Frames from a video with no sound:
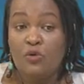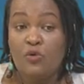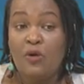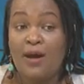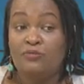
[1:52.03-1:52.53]

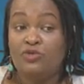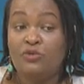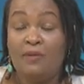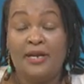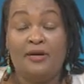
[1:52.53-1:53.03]
who I'm
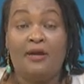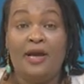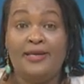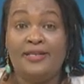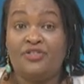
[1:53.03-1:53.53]
sure by now are
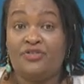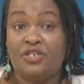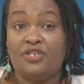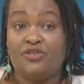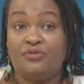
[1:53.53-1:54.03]

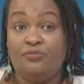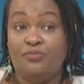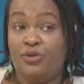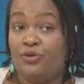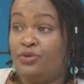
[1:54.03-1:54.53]
illiterate,
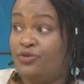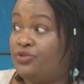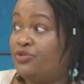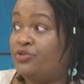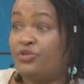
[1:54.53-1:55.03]

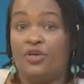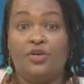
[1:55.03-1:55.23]
because